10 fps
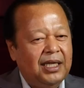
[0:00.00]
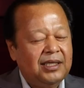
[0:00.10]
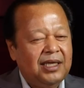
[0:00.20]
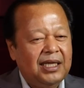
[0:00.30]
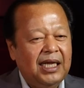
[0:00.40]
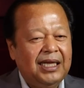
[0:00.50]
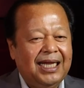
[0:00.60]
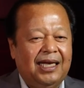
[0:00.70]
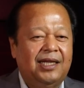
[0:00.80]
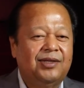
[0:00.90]
It's nothing
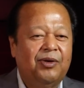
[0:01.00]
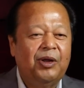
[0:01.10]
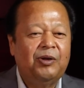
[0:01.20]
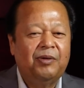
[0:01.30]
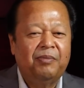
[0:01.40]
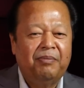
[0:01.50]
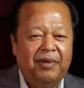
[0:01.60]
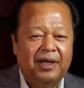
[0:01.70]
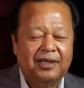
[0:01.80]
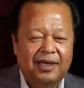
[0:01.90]
that is
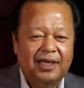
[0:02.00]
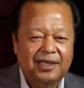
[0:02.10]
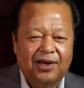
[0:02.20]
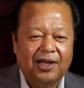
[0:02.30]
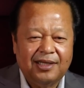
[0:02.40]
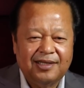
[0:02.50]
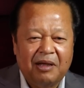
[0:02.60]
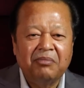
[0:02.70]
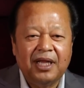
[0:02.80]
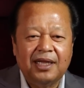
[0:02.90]
it's not
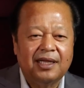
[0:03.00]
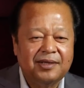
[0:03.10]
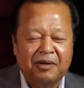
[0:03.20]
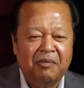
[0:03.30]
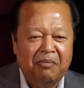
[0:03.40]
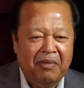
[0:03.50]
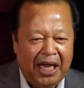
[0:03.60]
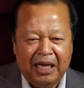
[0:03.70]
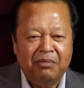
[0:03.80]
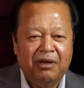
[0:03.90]
something that's going to
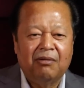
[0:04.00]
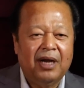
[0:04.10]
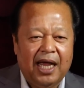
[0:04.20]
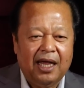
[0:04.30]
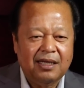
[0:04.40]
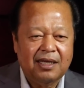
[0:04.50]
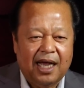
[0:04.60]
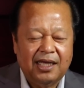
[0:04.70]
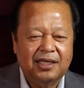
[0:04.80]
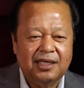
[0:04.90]
make me relax.
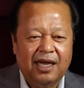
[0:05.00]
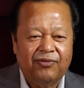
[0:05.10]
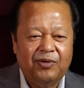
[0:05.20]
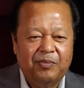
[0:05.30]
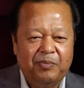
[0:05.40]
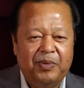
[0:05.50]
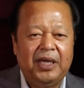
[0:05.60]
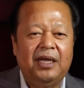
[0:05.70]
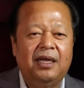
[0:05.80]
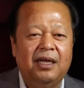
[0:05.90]
I just have to
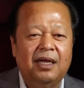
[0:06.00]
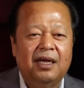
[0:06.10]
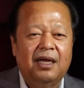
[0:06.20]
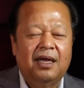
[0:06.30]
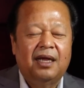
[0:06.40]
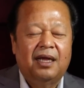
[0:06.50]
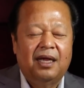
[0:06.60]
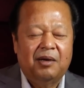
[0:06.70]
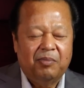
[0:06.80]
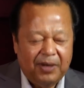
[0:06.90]
be
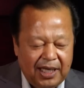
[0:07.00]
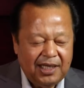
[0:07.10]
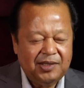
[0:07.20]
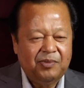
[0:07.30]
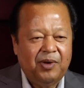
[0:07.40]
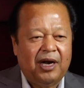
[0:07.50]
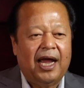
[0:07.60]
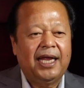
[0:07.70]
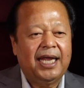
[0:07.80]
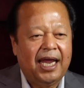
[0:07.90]
in a place where
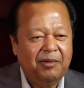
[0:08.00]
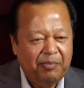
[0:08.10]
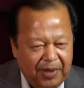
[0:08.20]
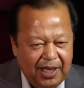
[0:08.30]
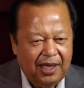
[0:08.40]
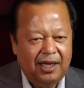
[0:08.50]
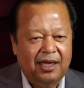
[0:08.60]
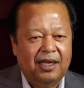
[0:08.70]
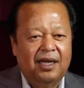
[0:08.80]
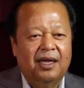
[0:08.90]
I can
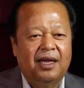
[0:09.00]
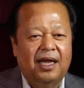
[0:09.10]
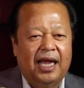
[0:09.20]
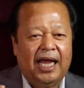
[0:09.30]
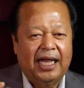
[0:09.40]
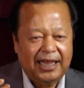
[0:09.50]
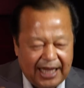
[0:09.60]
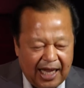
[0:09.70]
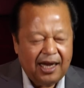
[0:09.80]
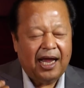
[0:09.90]
be, and
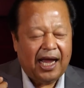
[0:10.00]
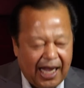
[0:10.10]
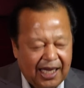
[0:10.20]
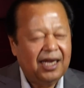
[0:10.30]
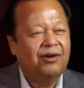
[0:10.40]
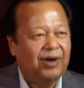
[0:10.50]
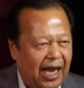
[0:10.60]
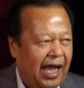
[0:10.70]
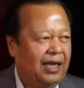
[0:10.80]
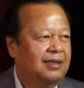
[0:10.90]
then I can
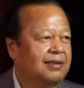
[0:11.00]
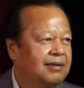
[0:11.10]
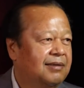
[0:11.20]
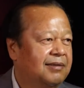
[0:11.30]
relax.